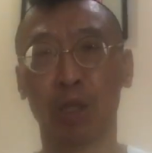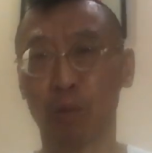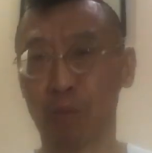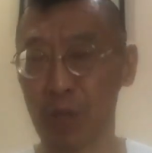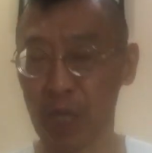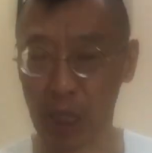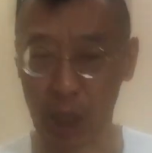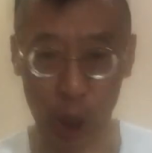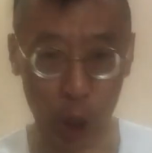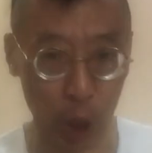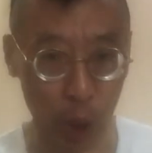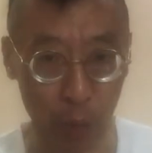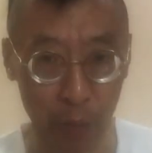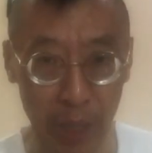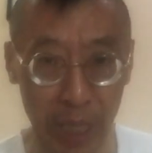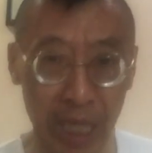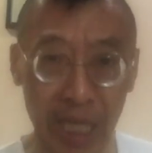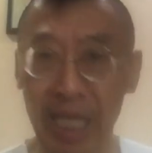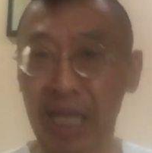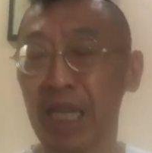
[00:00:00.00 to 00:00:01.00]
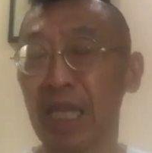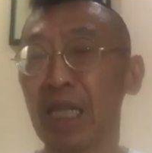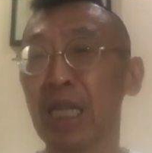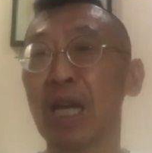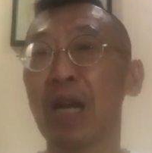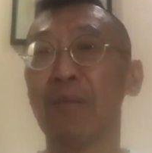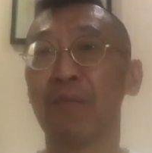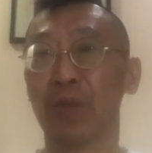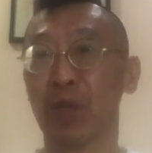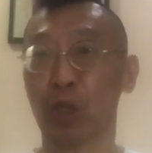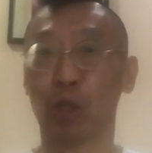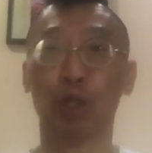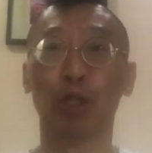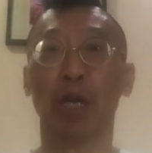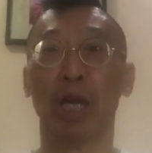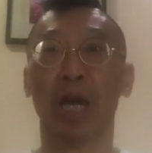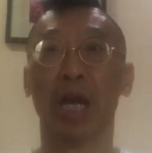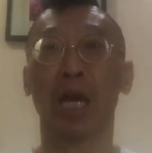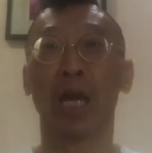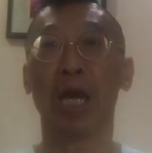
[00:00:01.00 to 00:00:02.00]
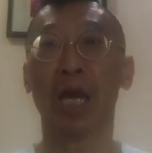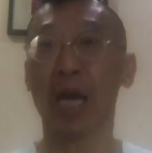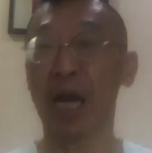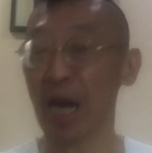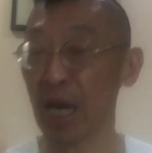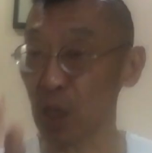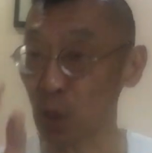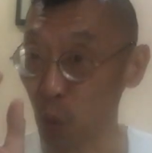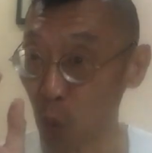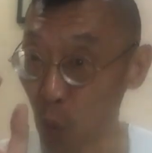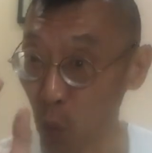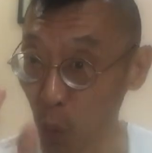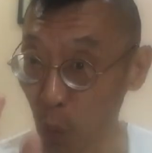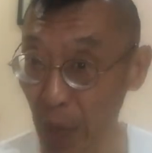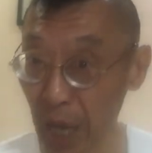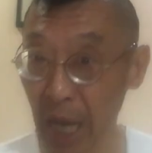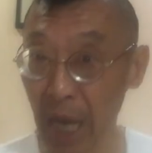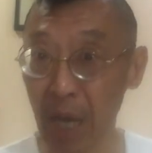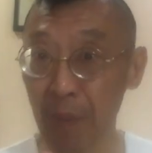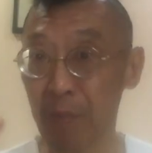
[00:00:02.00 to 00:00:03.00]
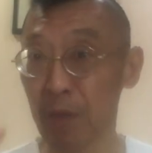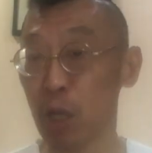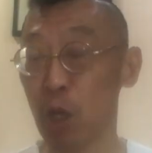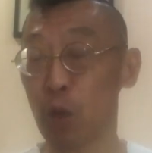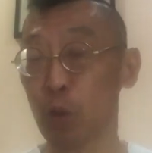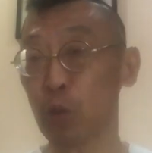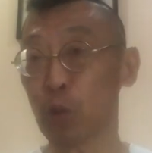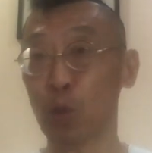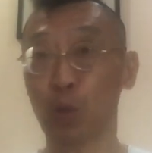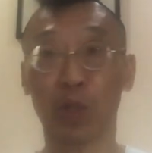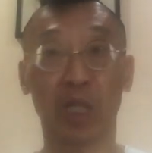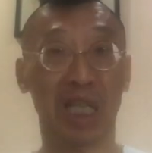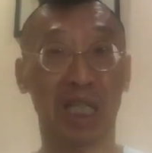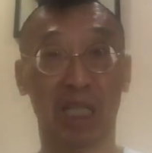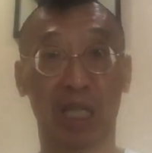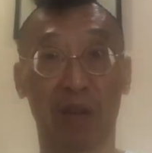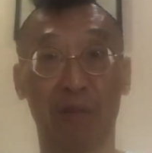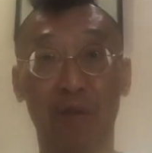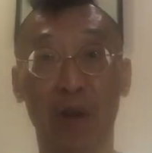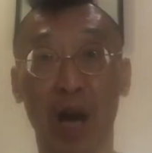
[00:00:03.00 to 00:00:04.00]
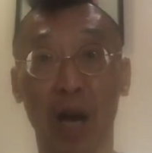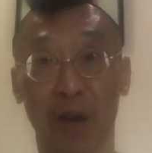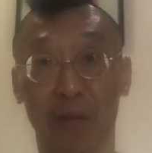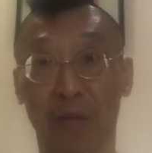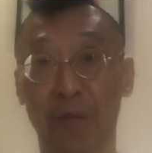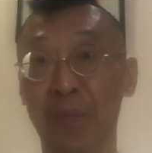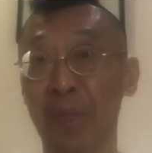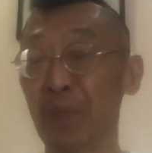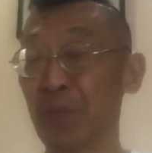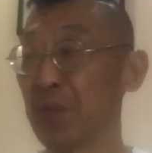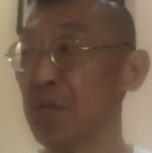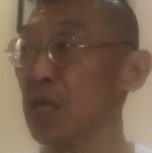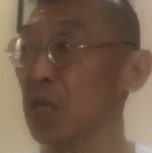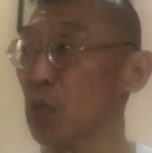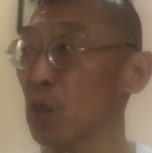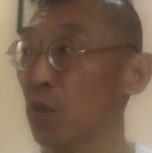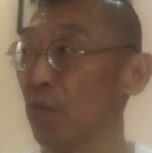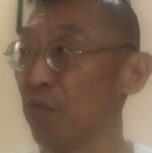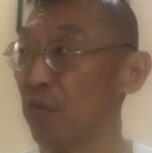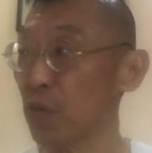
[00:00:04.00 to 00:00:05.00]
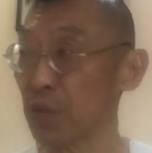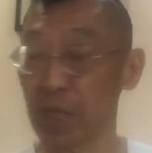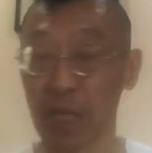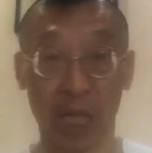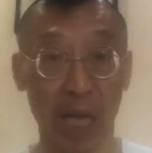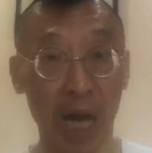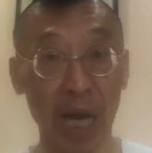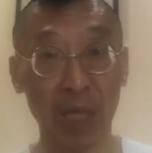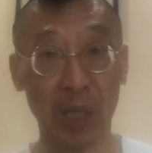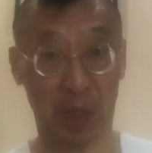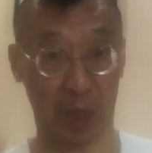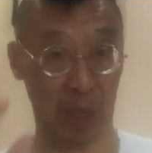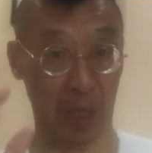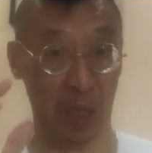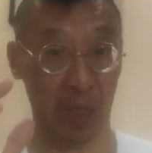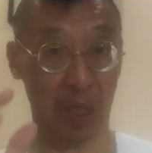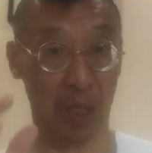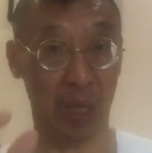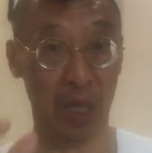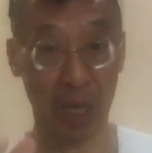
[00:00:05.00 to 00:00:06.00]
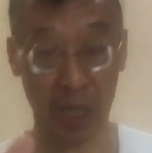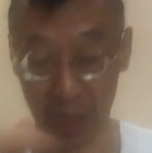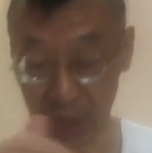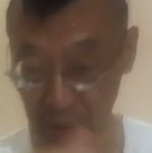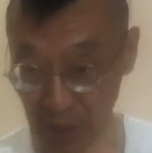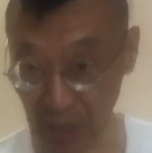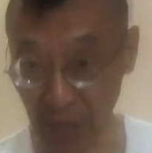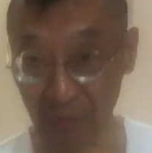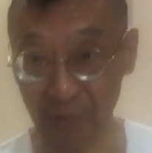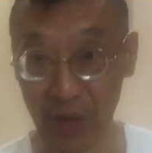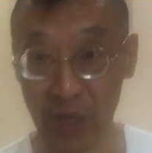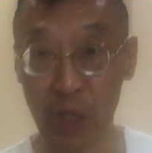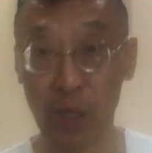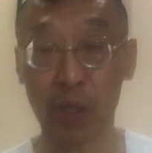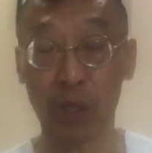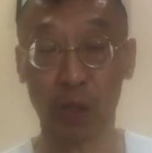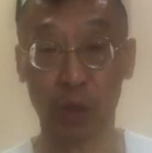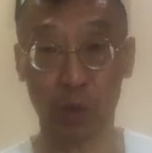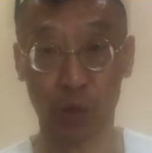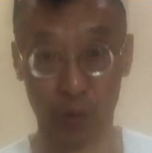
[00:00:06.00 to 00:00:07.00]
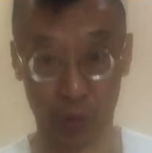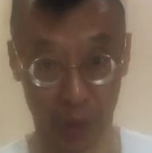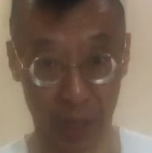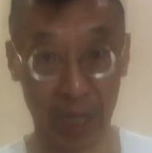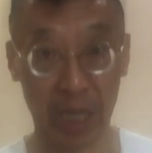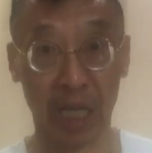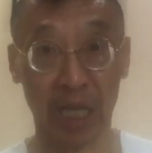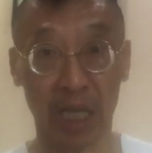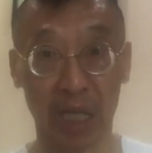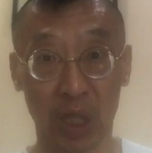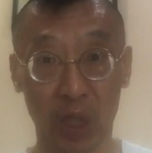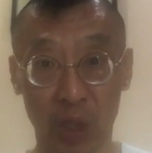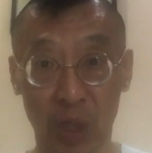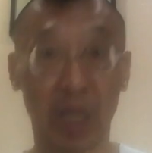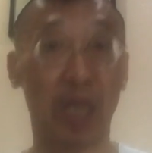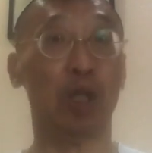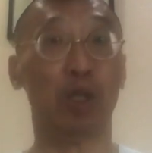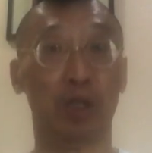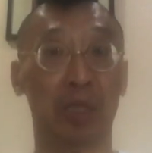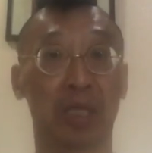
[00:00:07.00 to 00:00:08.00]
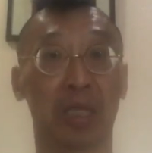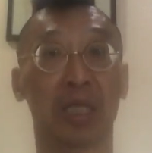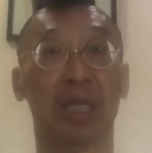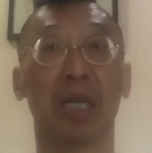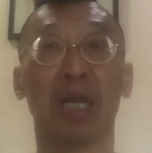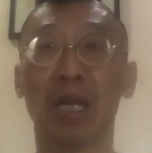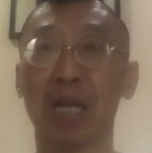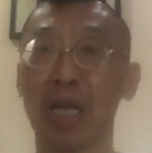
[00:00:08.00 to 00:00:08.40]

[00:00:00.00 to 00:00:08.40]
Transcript: to be accumulating the share at way below 265, you know, for the last 7 trading sessions.